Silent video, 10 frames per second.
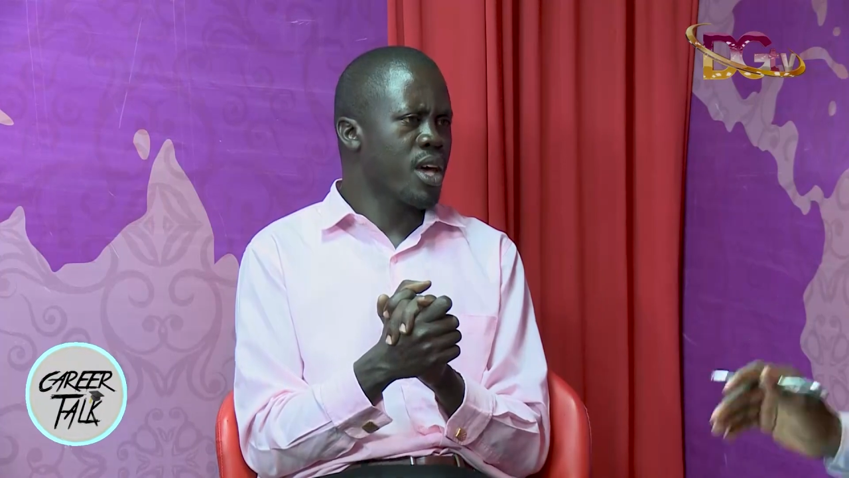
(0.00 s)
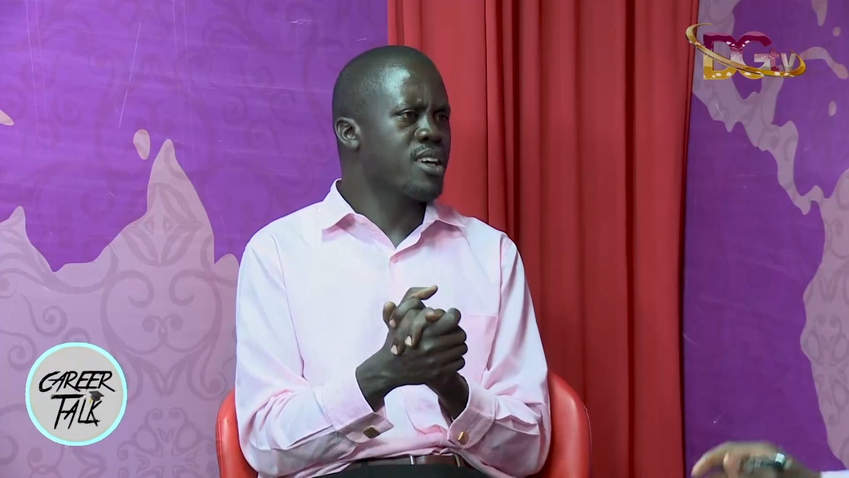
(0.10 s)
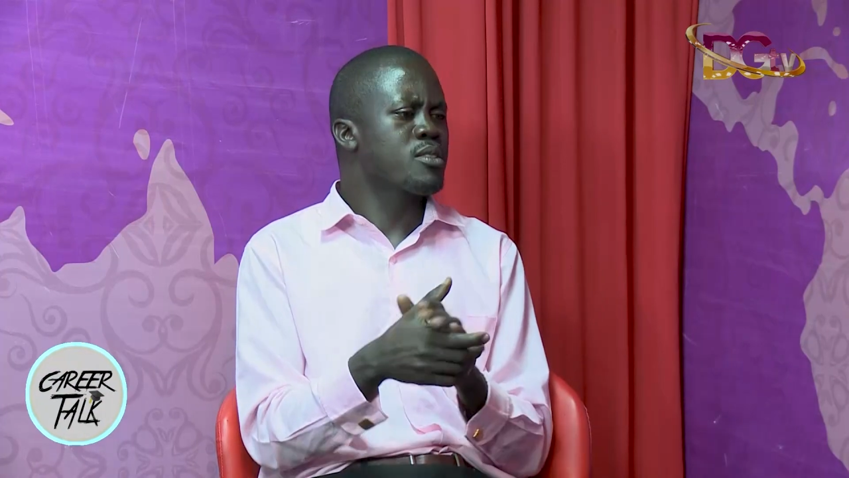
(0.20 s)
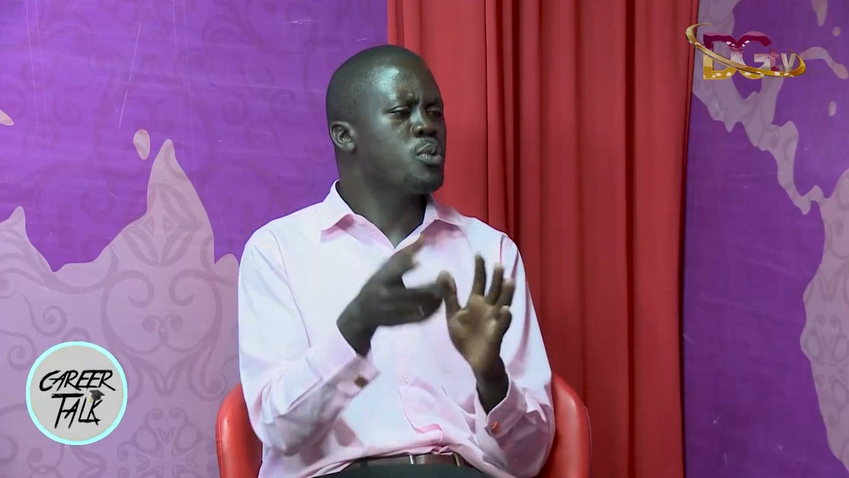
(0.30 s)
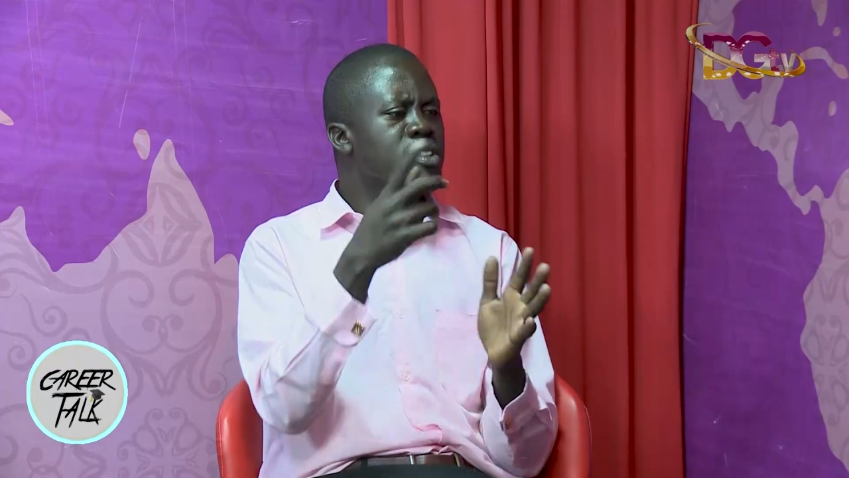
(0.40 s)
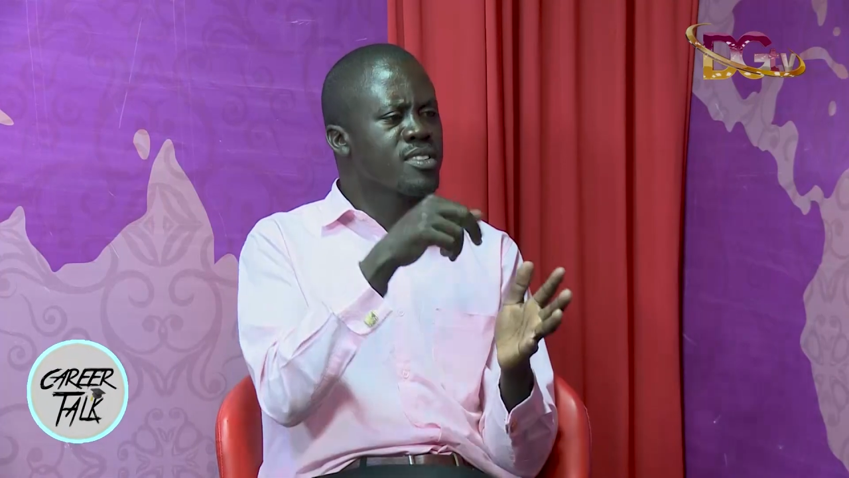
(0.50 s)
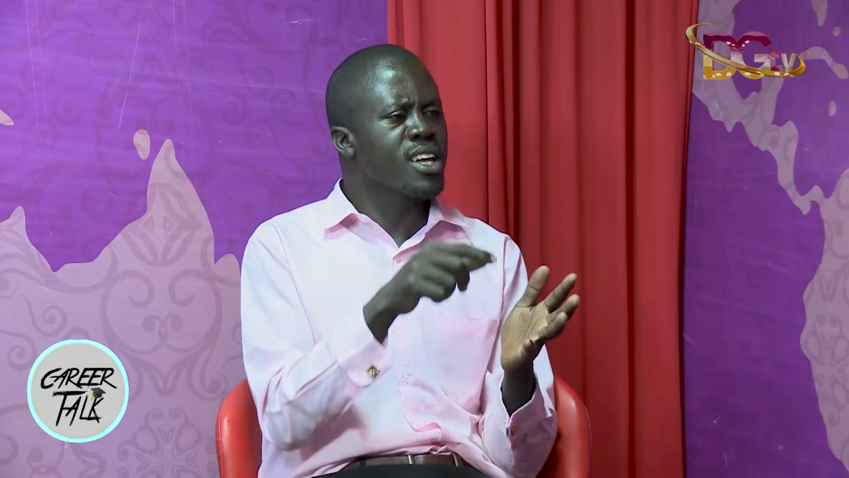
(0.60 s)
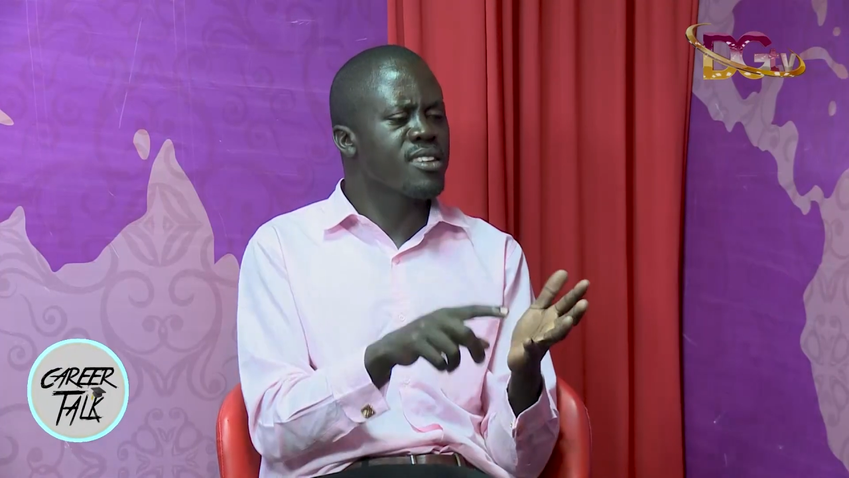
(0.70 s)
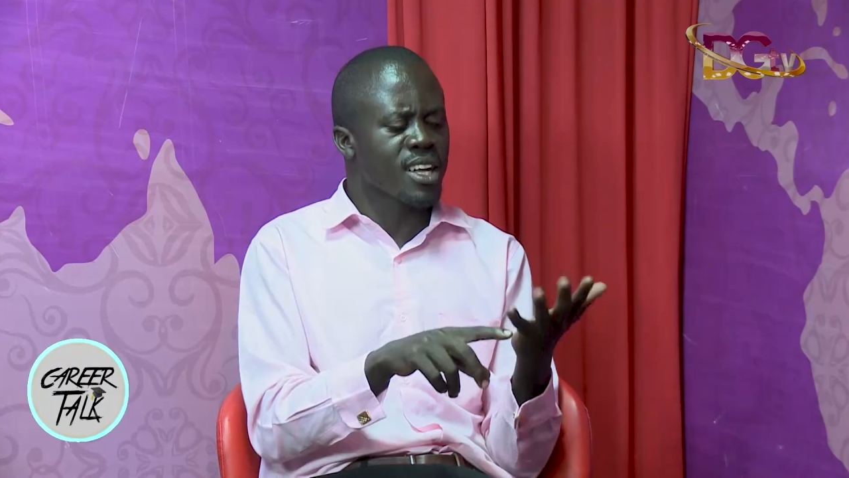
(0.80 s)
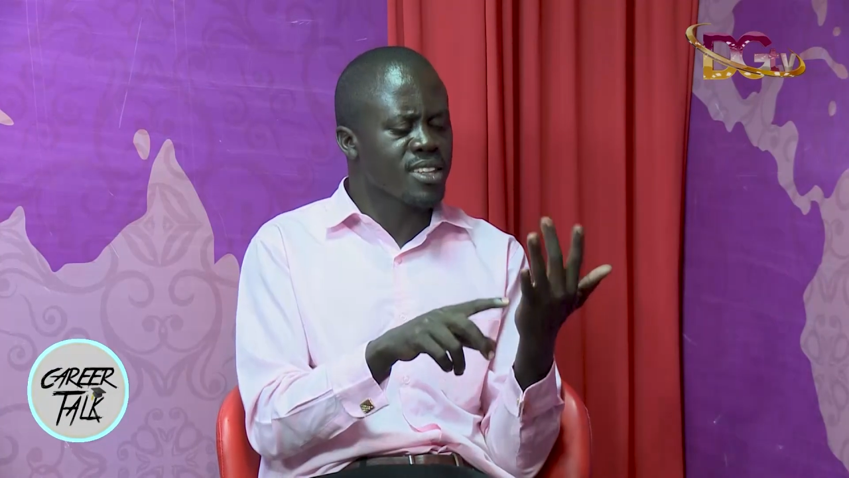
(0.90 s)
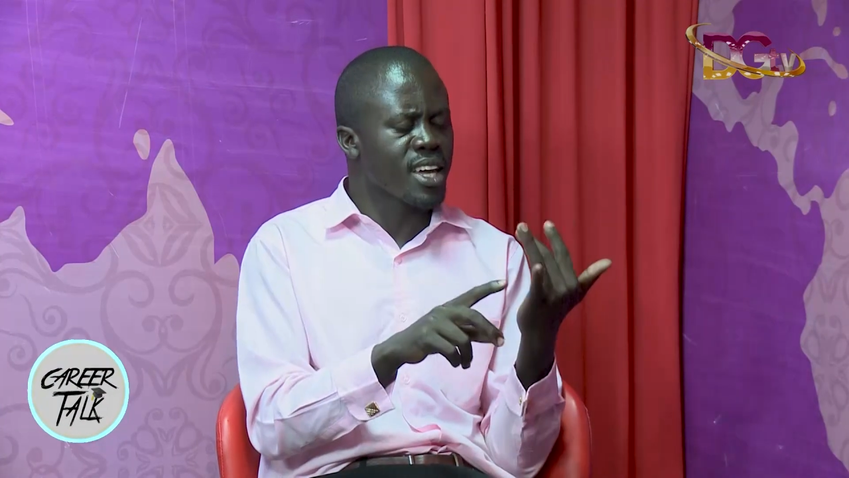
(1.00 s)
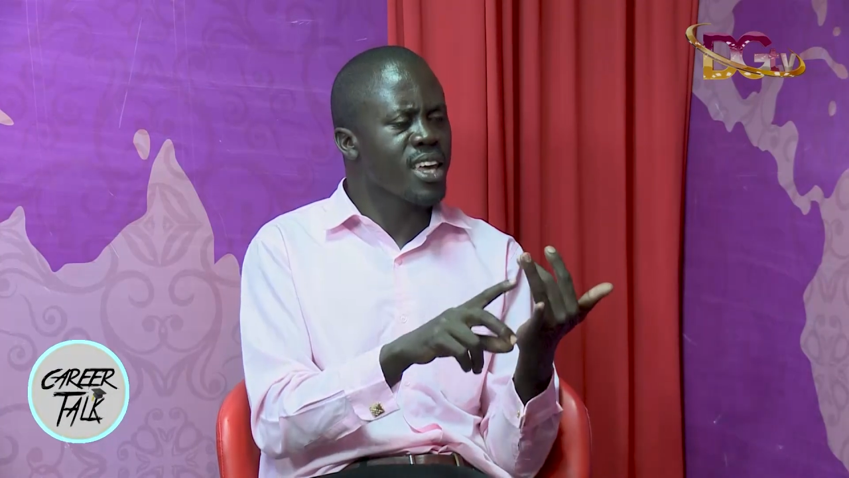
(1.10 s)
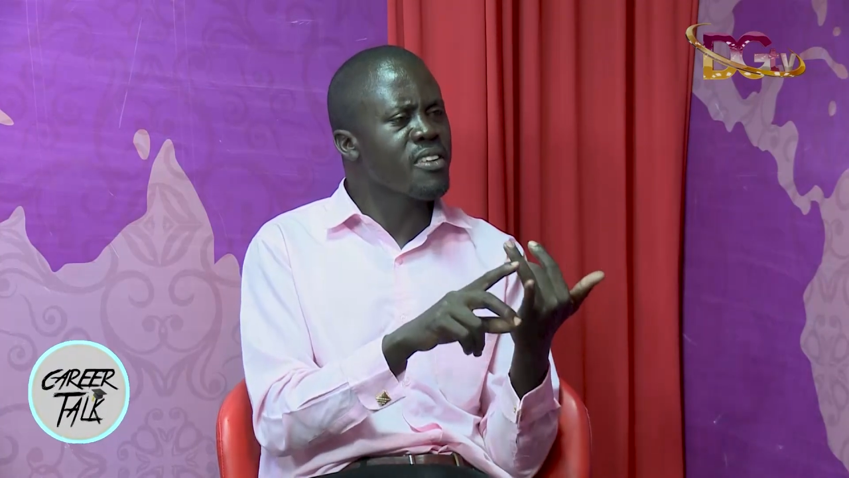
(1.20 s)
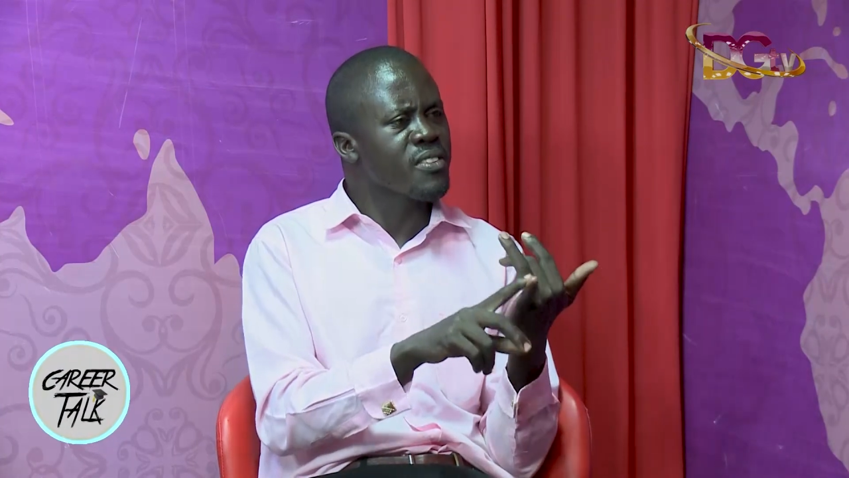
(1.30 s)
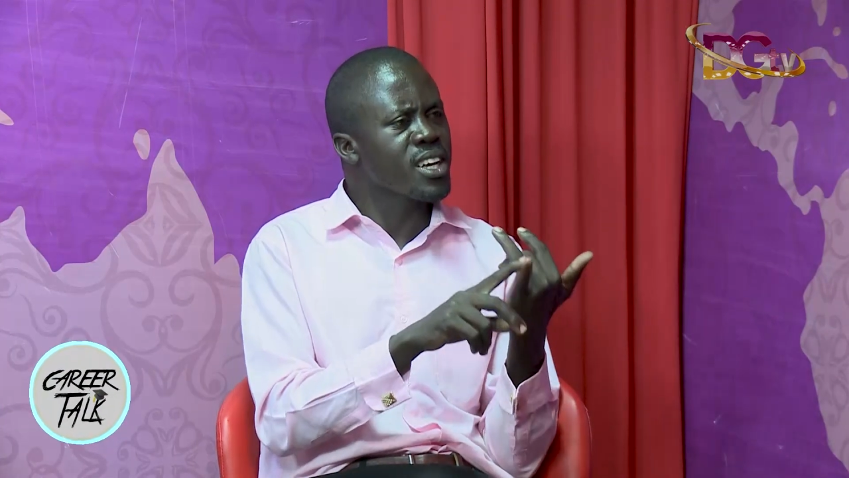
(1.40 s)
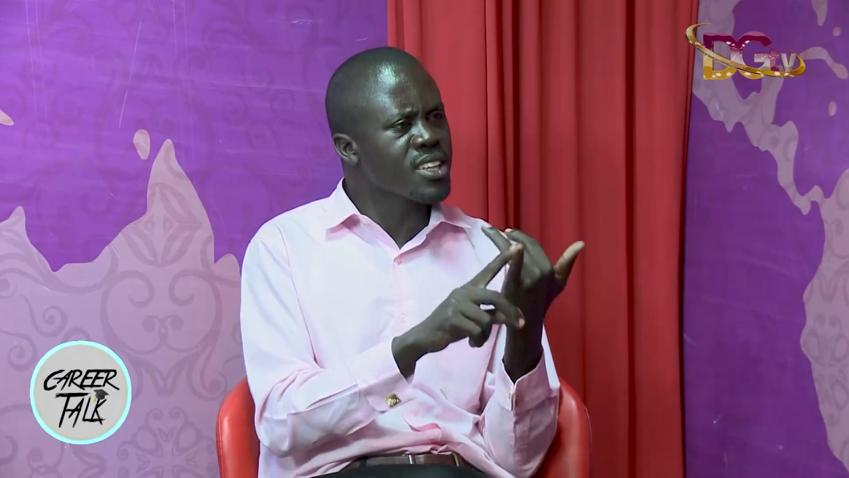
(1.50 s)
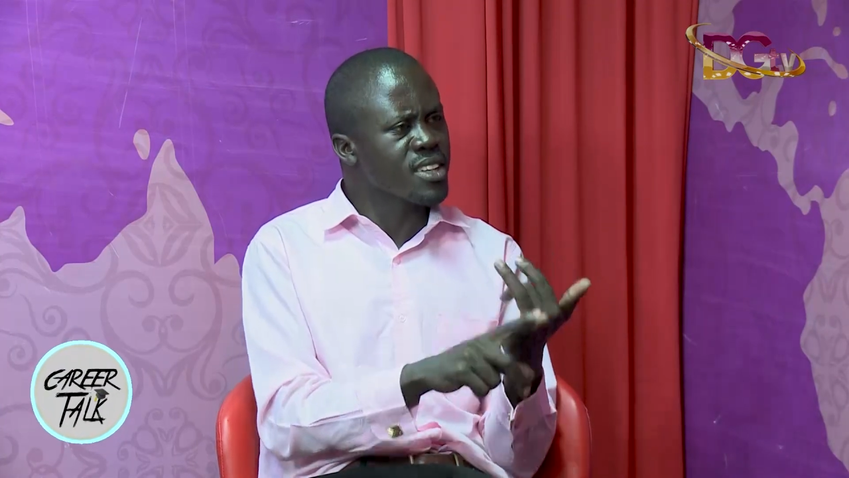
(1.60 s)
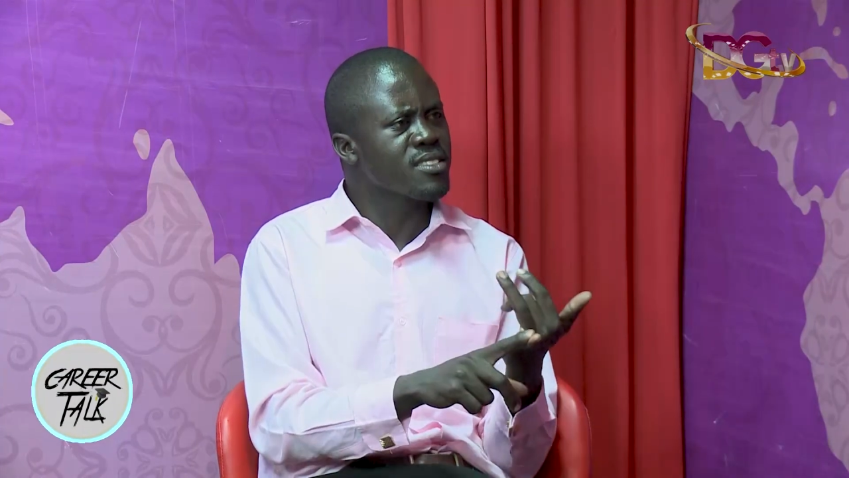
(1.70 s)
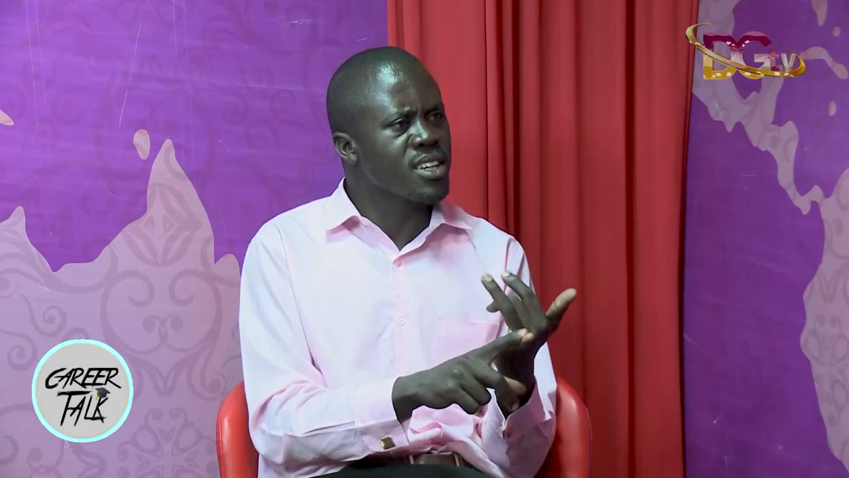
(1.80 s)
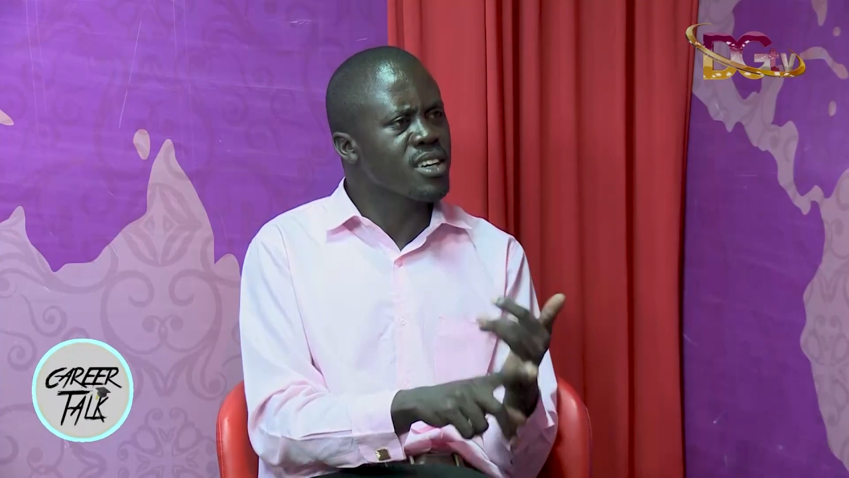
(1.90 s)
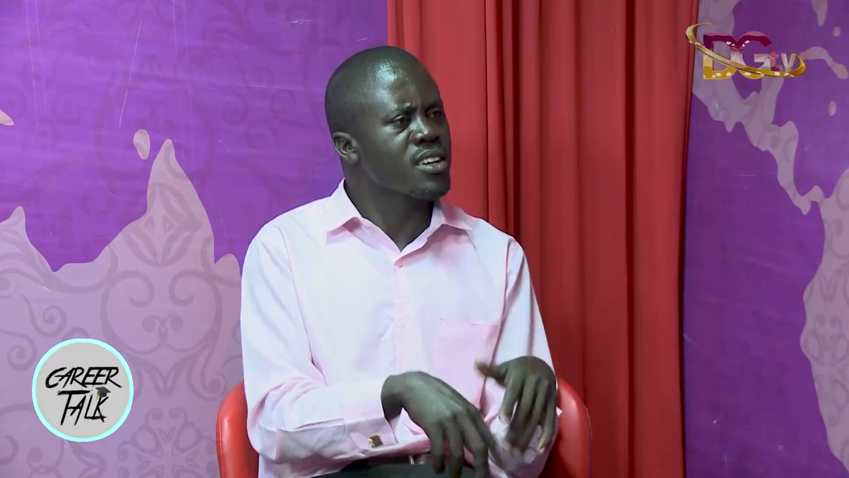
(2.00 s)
As we said that every industry